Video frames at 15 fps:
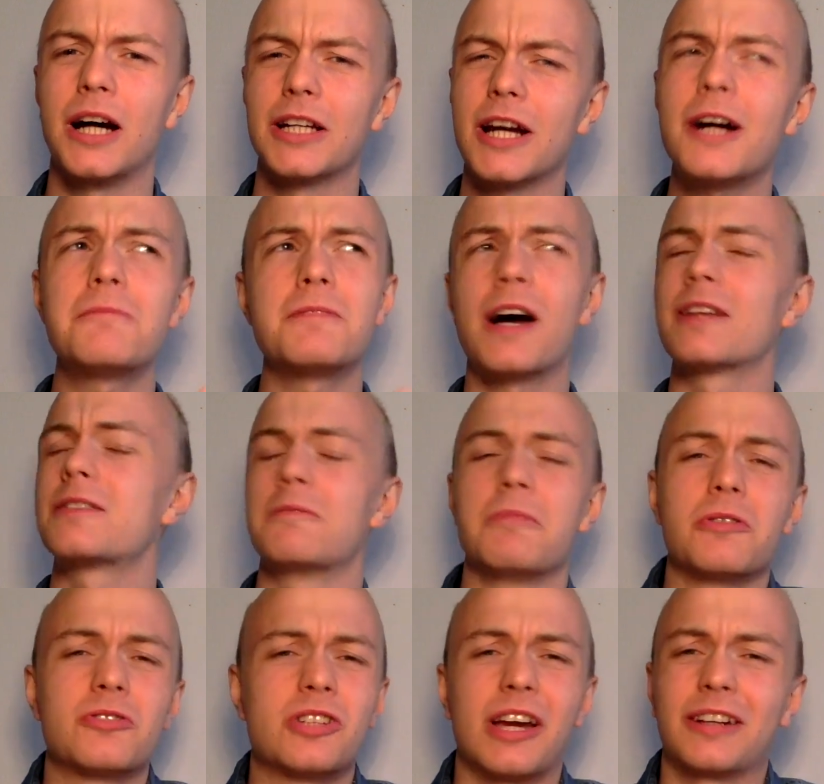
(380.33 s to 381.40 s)
I'm not the
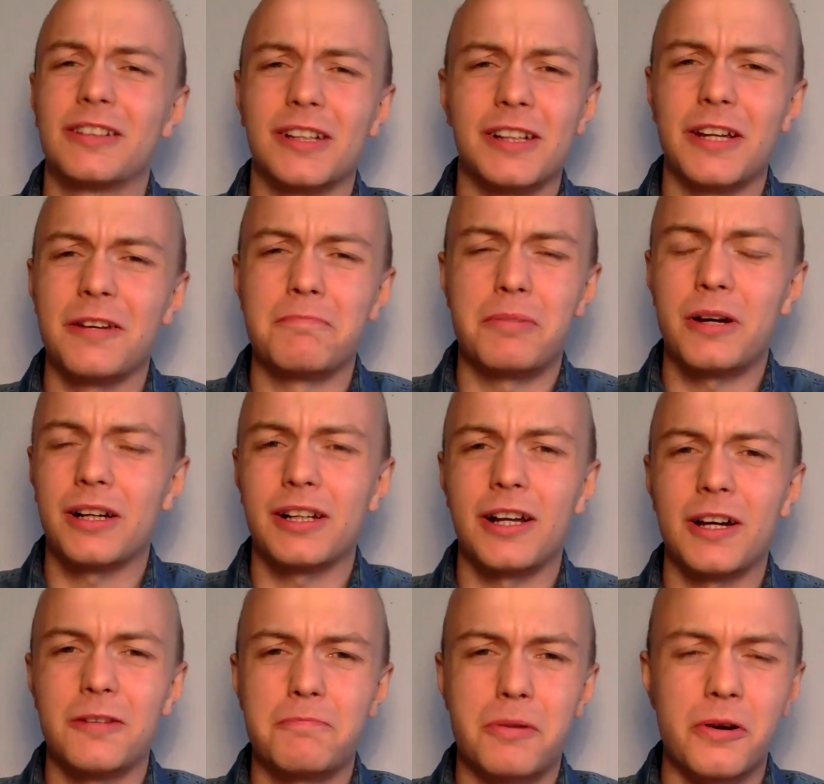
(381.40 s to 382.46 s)
most technically
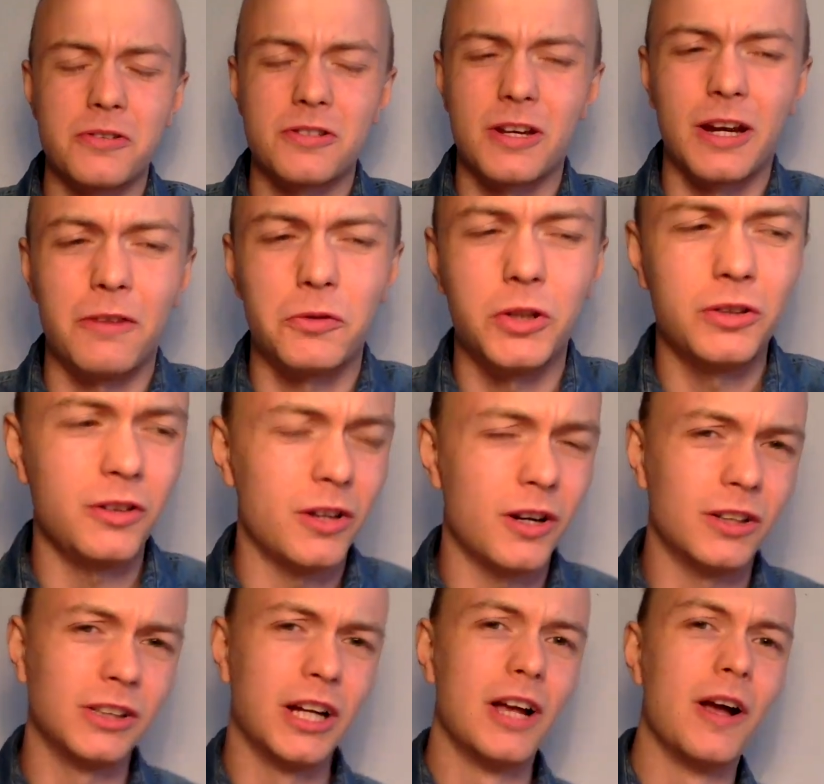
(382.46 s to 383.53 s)
inclined person ever, you know?